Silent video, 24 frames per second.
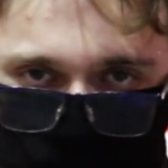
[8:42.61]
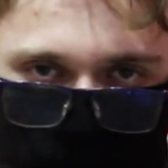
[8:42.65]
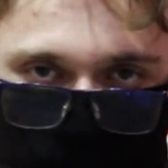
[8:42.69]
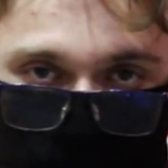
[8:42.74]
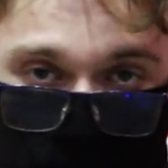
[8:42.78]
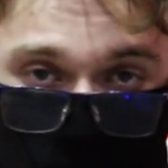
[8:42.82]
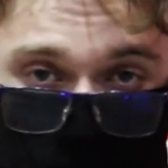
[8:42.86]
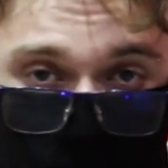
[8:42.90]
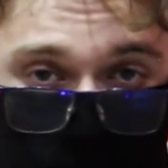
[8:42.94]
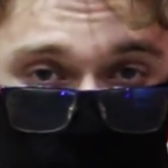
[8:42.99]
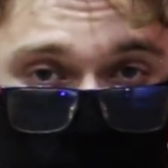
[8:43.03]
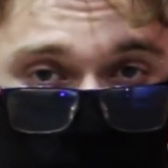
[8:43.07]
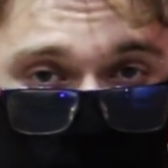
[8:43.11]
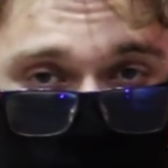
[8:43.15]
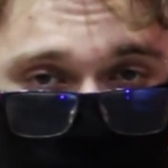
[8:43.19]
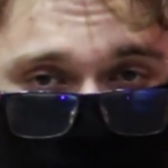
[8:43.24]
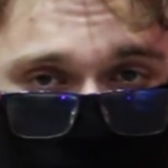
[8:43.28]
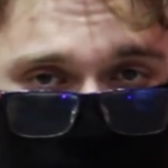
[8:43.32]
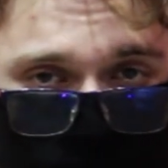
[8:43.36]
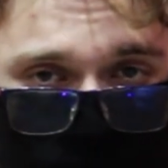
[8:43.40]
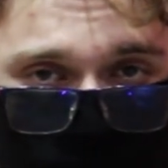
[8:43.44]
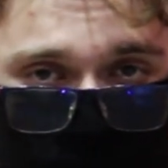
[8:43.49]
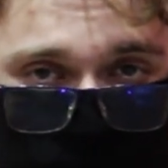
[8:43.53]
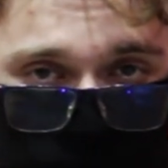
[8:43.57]
it was
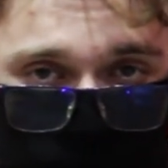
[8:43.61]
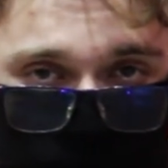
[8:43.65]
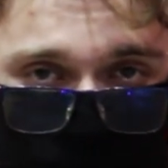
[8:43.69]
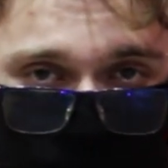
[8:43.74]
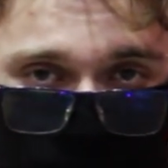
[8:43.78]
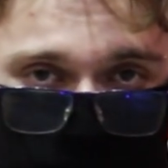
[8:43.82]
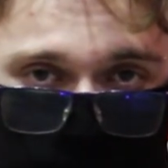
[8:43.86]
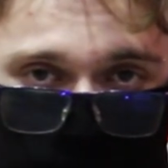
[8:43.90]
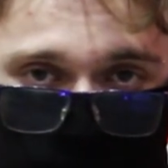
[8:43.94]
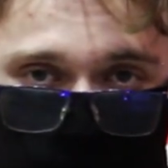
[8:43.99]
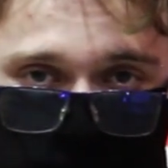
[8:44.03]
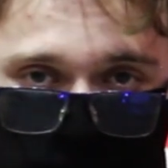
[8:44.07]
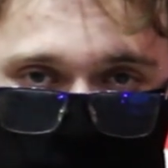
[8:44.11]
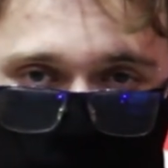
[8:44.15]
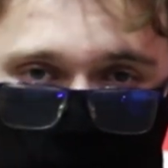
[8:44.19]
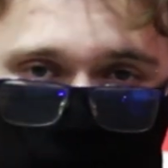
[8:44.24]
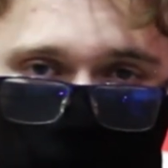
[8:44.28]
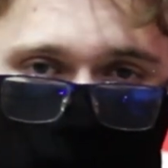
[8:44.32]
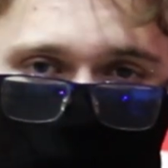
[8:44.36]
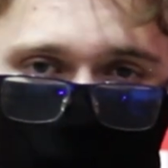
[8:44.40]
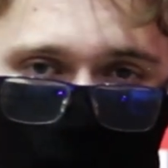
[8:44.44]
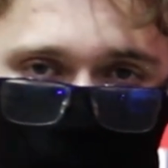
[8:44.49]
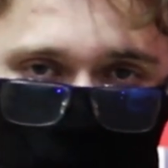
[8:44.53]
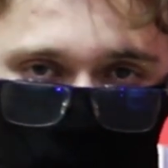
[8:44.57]
concluded that in
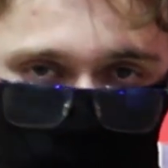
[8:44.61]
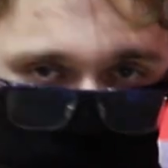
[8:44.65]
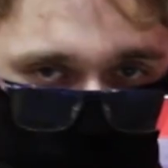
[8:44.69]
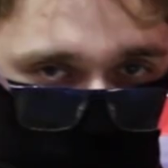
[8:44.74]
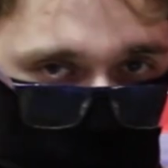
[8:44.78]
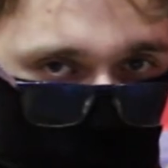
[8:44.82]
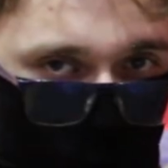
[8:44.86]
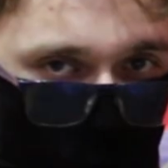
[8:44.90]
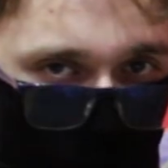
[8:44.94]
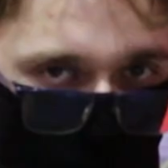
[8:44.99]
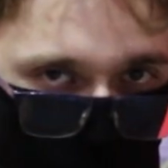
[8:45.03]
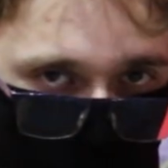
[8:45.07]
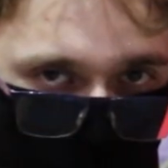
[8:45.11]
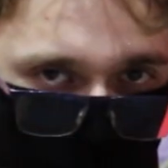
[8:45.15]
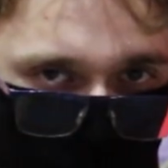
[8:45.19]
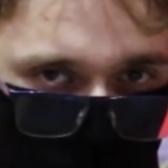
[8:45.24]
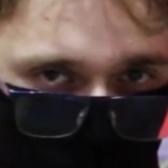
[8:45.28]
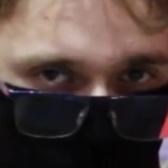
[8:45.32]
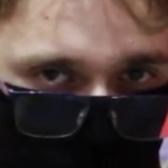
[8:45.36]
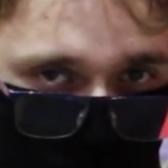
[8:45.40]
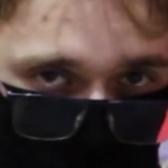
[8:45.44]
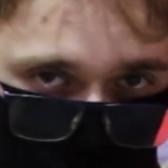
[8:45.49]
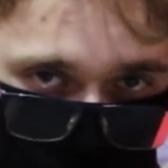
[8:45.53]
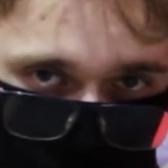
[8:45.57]
all normal,